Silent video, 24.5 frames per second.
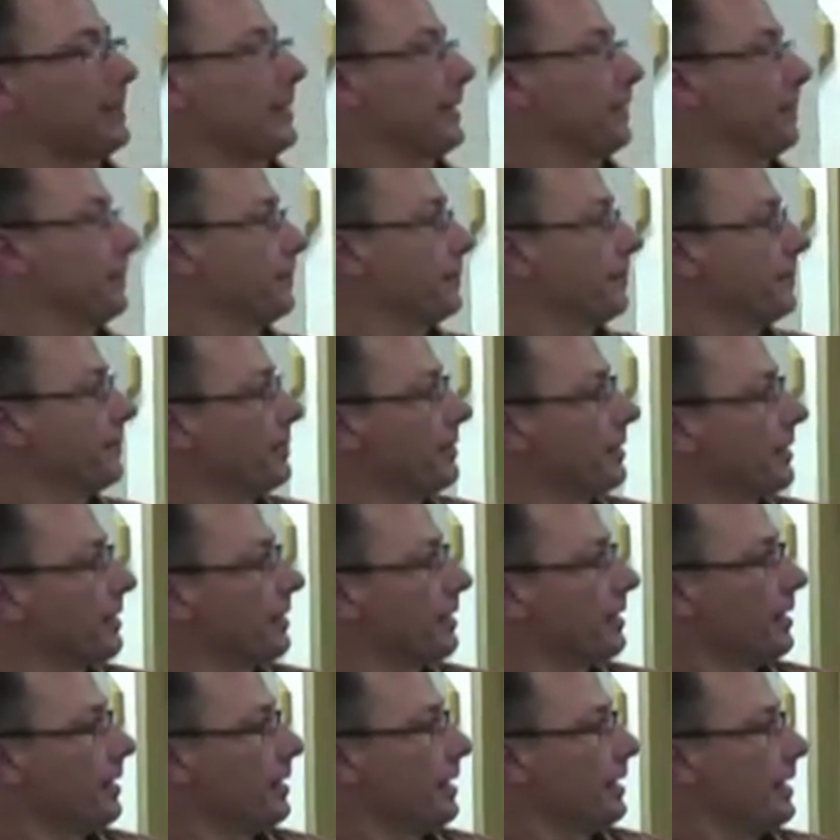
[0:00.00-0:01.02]
Okay.
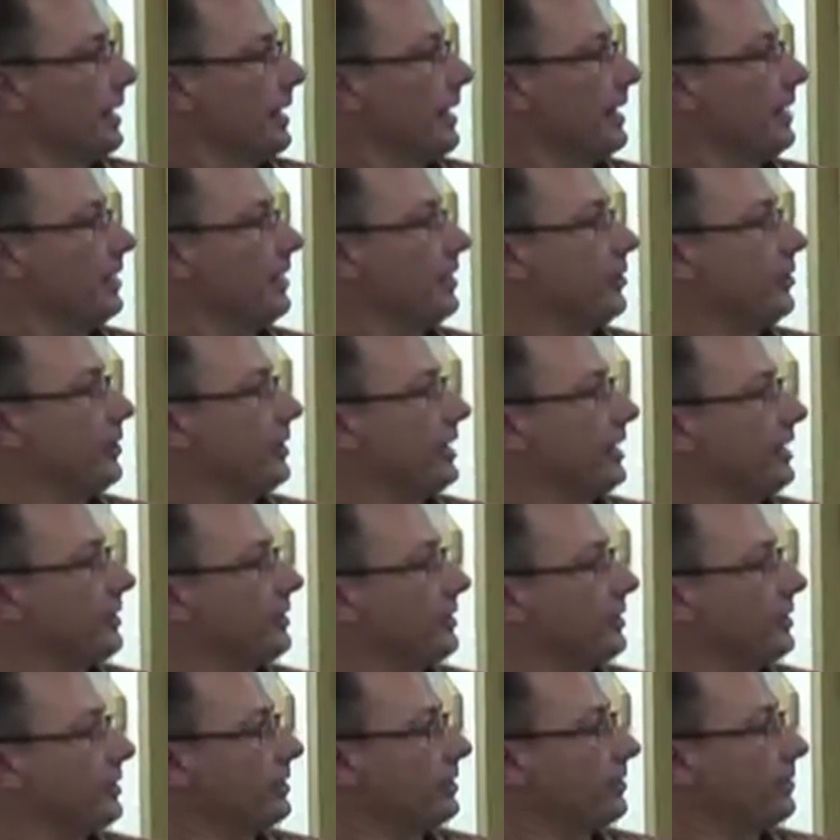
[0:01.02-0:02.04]
And here
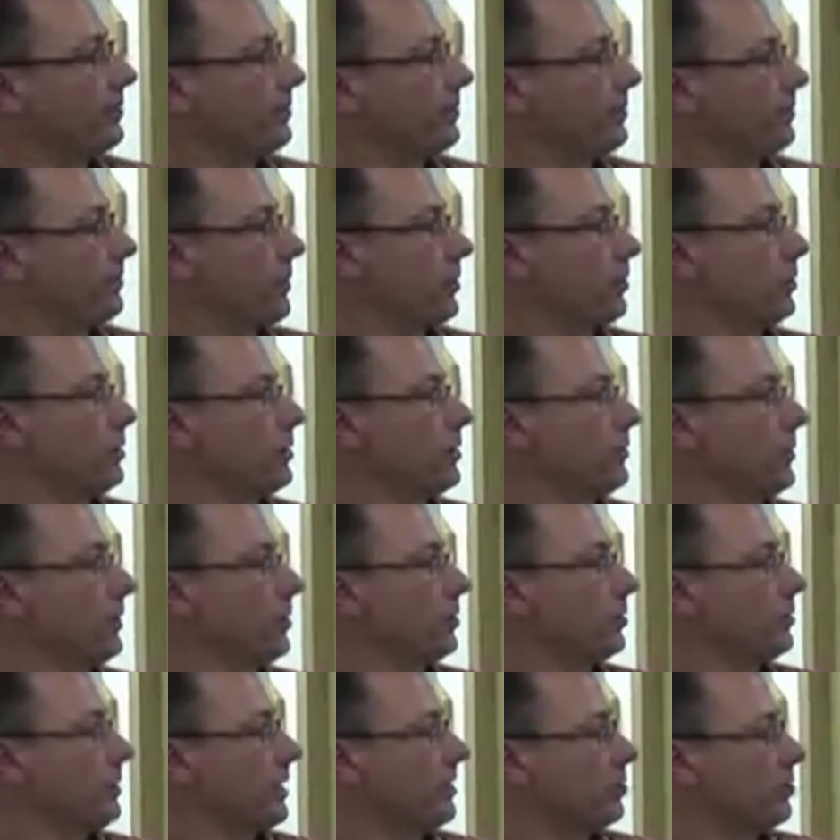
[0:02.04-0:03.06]
again, the
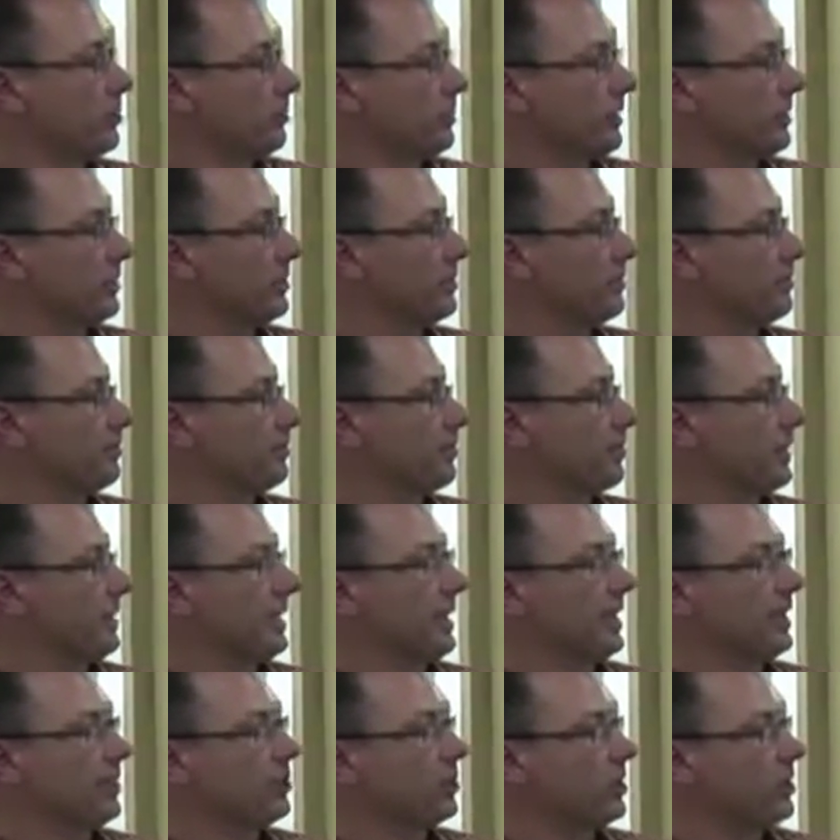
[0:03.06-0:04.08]
field measurements,
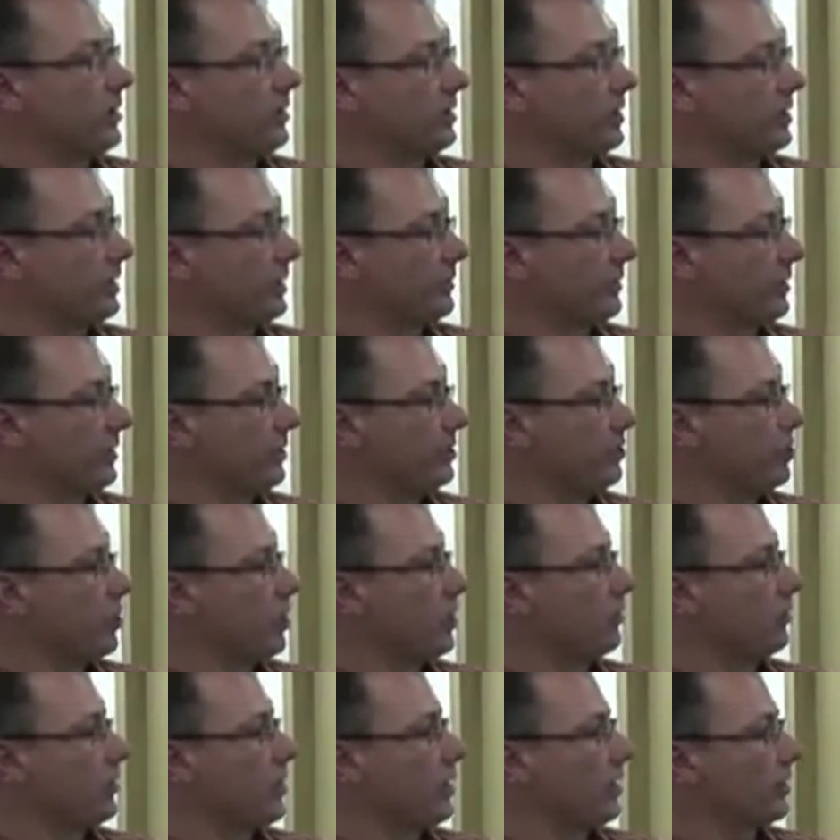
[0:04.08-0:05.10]
pH, conductivity,
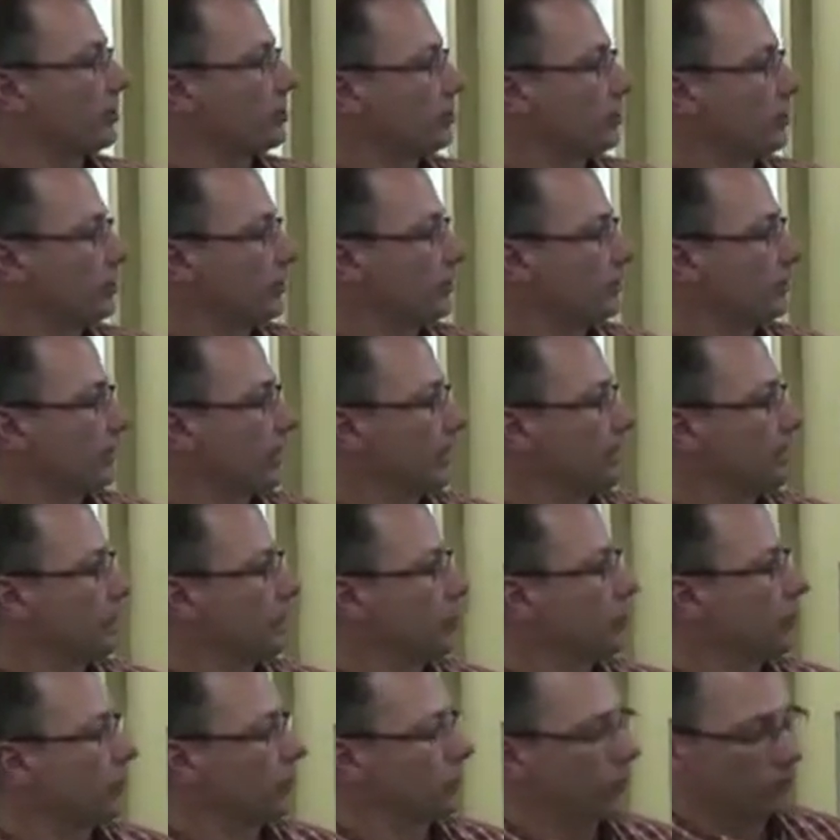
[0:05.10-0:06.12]
dissolved oxygen,
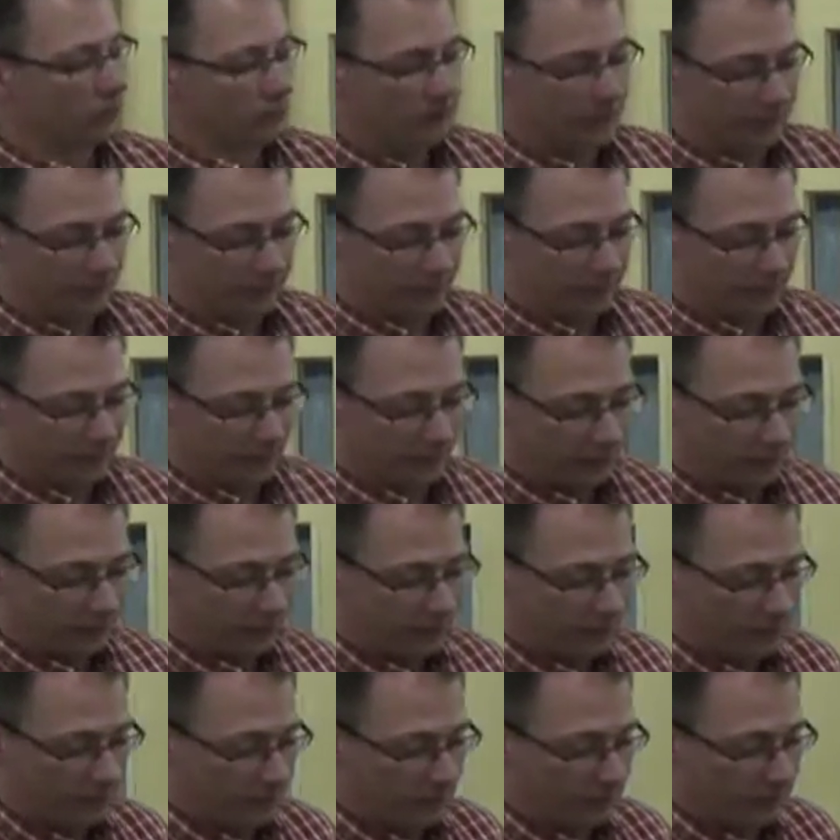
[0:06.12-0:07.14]
temperature, those kind of things
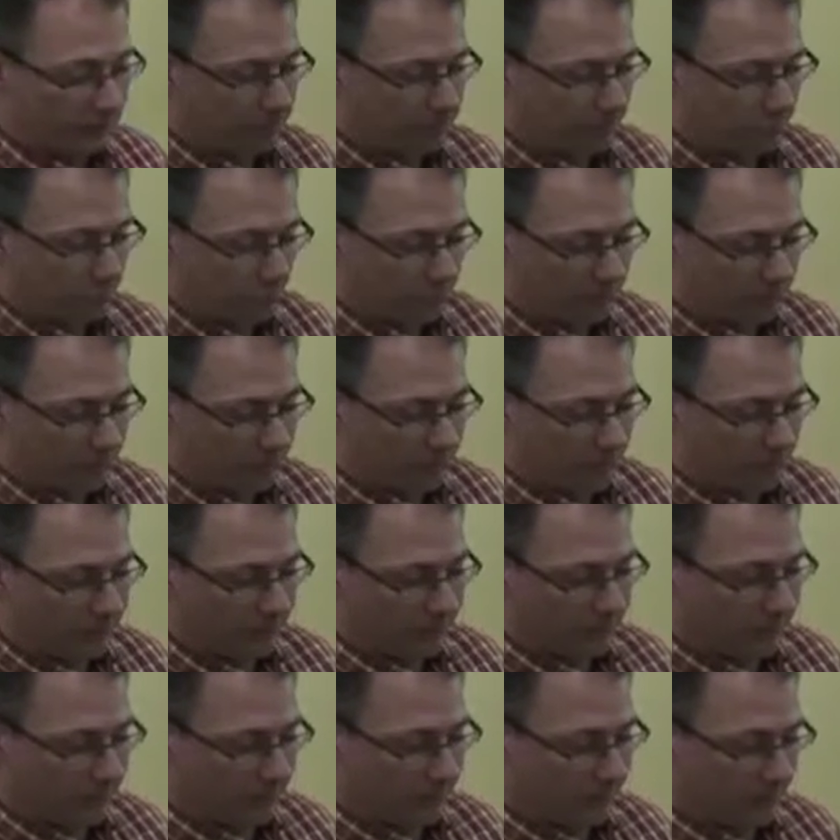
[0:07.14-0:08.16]
with the probes in the
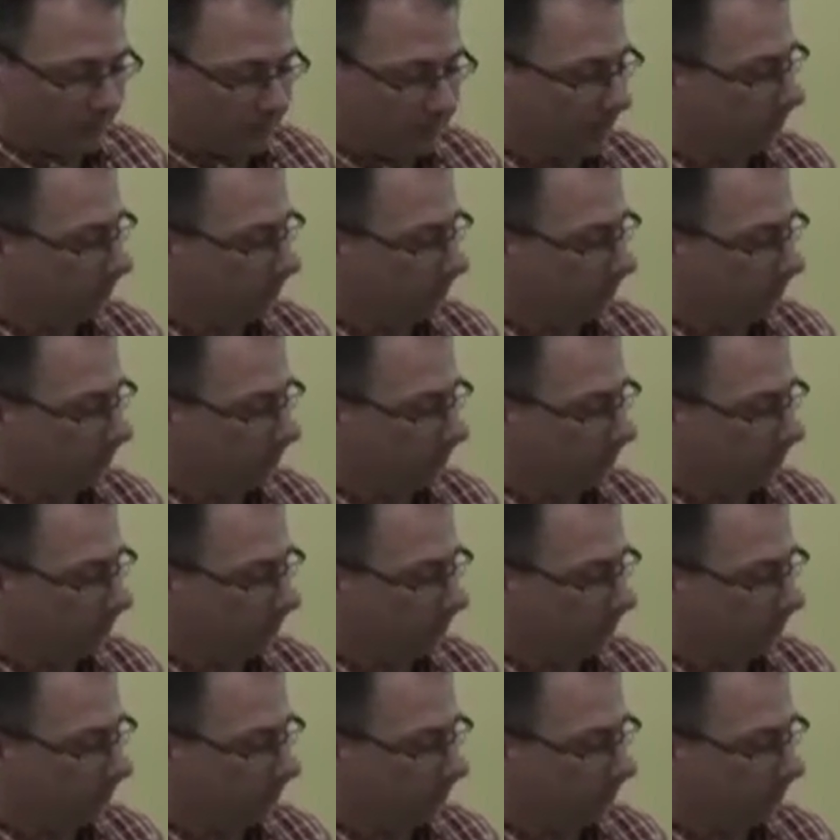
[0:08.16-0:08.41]
field.